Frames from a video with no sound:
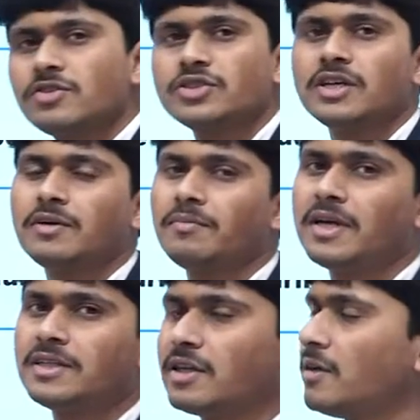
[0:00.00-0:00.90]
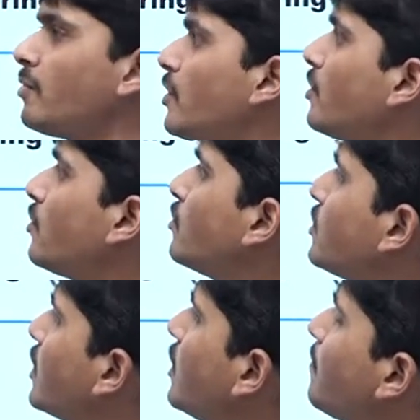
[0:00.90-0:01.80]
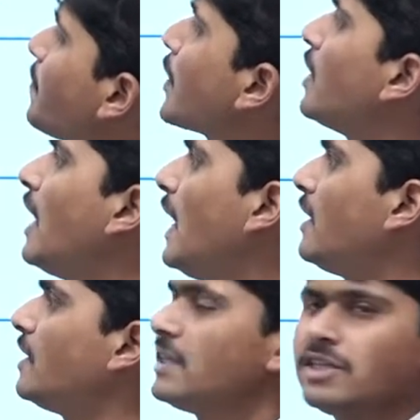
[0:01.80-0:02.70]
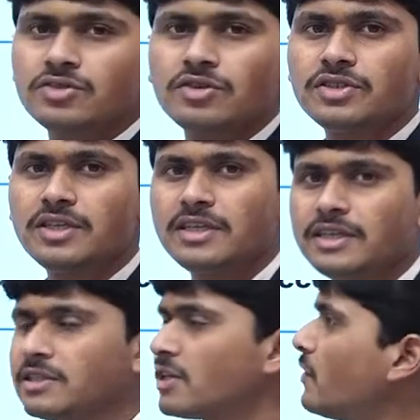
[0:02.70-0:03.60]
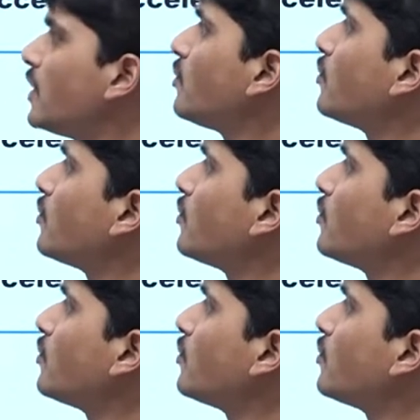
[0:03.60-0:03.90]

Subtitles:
question number 3.23. And in this question, it is given